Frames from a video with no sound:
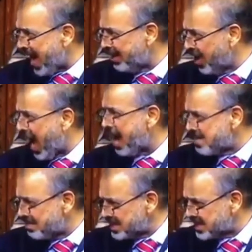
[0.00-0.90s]
I'm a
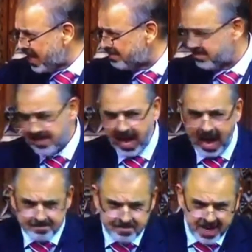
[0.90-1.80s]
Muslim,
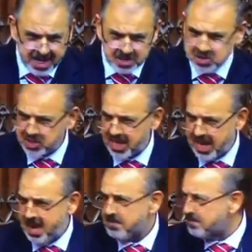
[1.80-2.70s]
I'm British,
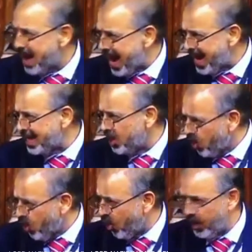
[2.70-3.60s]
my
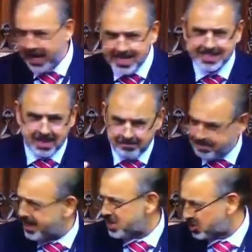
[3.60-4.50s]
law is the
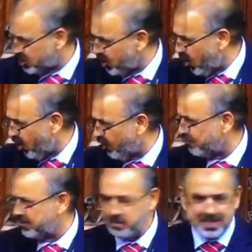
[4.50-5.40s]
British law,
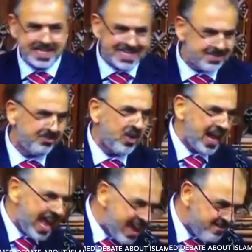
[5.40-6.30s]
which is for
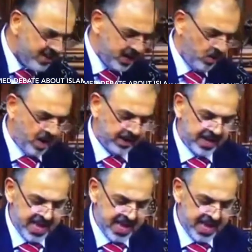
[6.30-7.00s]
everyone.